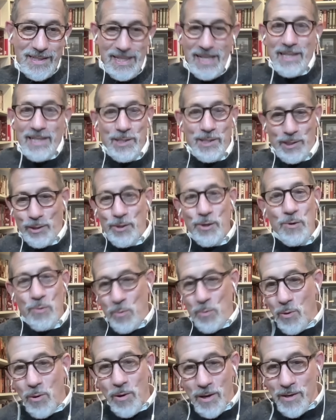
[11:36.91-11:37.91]
That's the
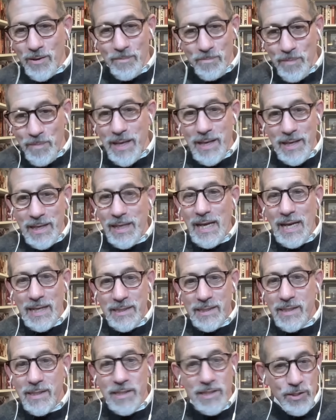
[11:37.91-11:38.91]
new order, in
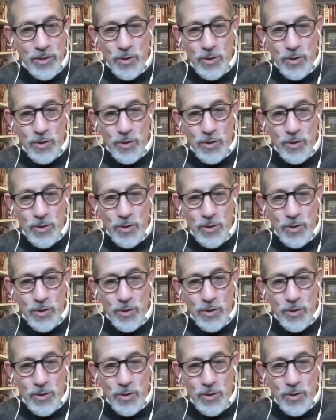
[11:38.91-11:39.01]
essence.